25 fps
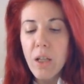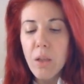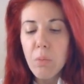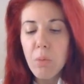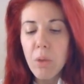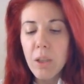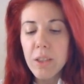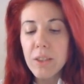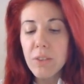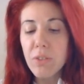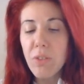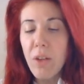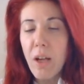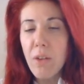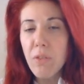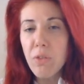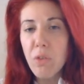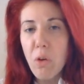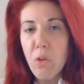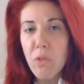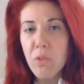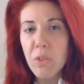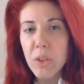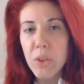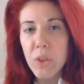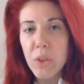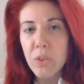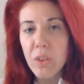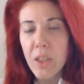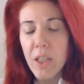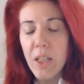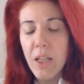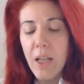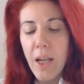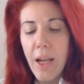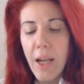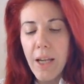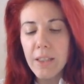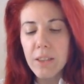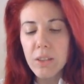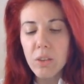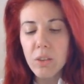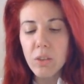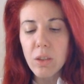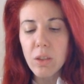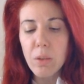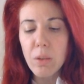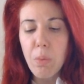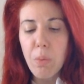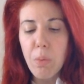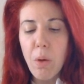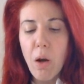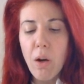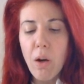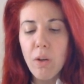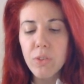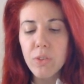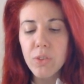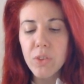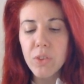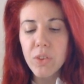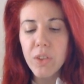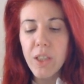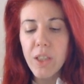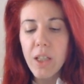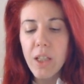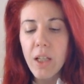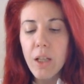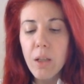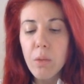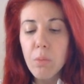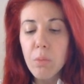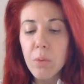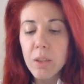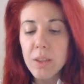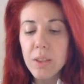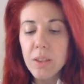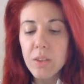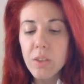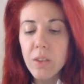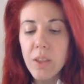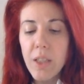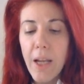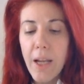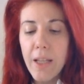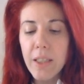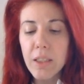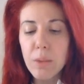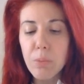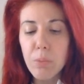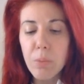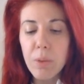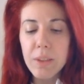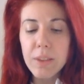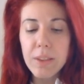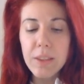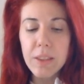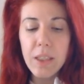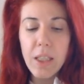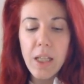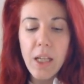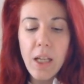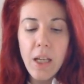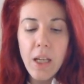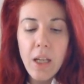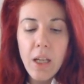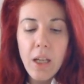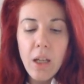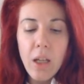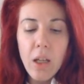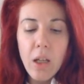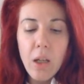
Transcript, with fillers: plus five over three x on the power of three plus three x plus c,